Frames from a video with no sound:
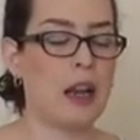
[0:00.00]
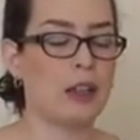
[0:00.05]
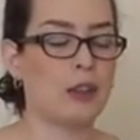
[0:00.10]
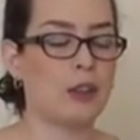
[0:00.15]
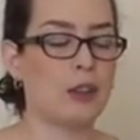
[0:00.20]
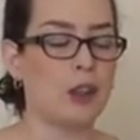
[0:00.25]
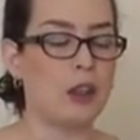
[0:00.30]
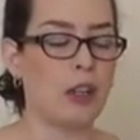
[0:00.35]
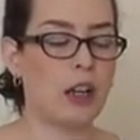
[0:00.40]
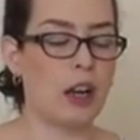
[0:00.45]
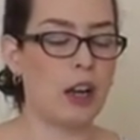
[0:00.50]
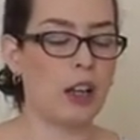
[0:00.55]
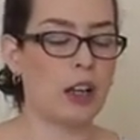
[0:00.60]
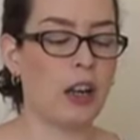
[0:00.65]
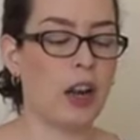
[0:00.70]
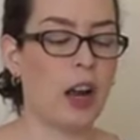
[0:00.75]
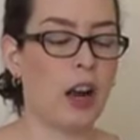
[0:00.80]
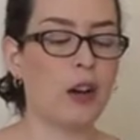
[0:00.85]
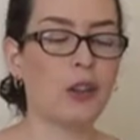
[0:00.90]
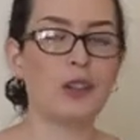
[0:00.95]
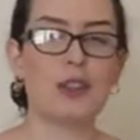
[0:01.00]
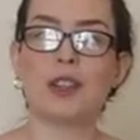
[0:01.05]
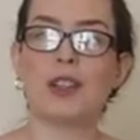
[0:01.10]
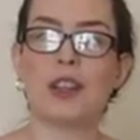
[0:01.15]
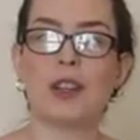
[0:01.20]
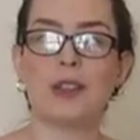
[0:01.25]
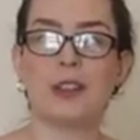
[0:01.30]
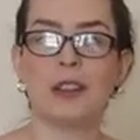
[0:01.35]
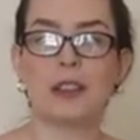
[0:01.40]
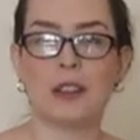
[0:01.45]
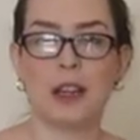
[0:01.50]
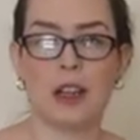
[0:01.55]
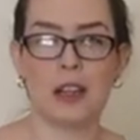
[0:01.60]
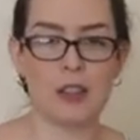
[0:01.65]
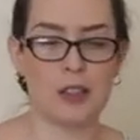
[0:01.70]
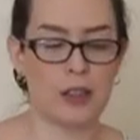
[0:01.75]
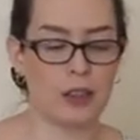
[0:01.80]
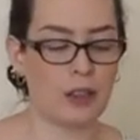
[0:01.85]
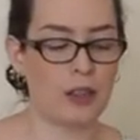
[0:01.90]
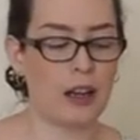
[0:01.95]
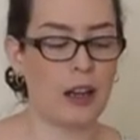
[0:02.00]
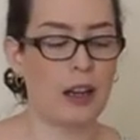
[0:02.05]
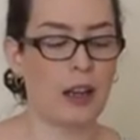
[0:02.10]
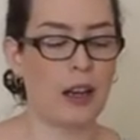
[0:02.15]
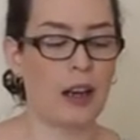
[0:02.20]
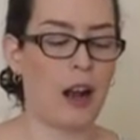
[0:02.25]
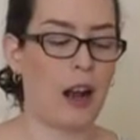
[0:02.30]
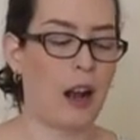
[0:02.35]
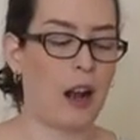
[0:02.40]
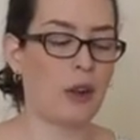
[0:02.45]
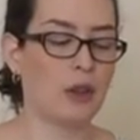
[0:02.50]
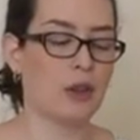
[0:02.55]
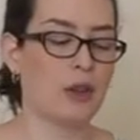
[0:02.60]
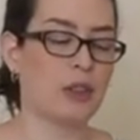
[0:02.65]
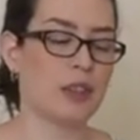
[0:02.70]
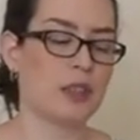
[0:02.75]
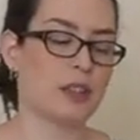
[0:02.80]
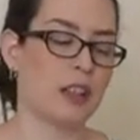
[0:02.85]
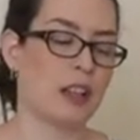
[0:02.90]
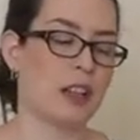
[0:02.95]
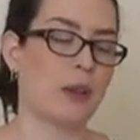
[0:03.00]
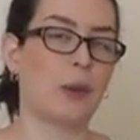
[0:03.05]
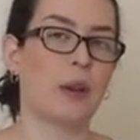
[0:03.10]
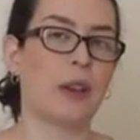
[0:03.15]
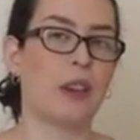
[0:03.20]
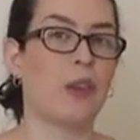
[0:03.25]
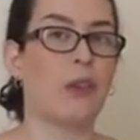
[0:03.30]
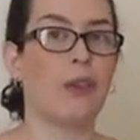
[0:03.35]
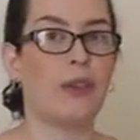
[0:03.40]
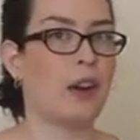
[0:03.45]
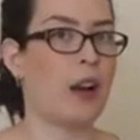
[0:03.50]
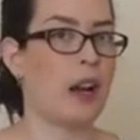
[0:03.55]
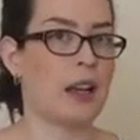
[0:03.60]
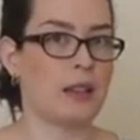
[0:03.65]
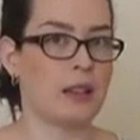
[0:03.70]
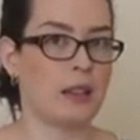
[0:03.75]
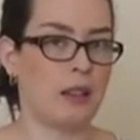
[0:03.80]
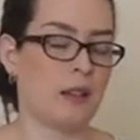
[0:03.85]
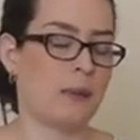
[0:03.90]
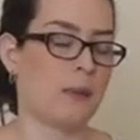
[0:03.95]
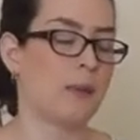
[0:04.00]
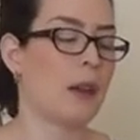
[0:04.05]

to learn how to give intention and how to start with the phrasing